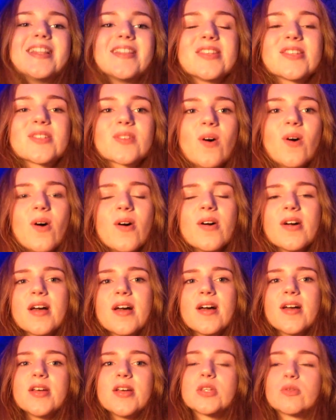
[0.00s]
The song
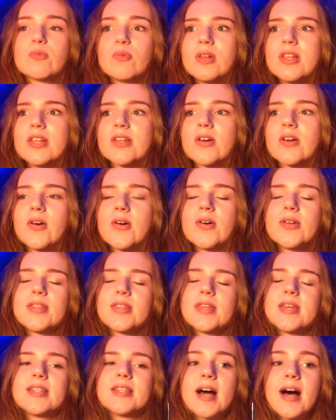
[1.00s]
is really good.
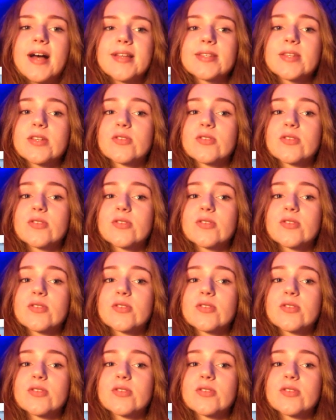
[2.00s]
The dance,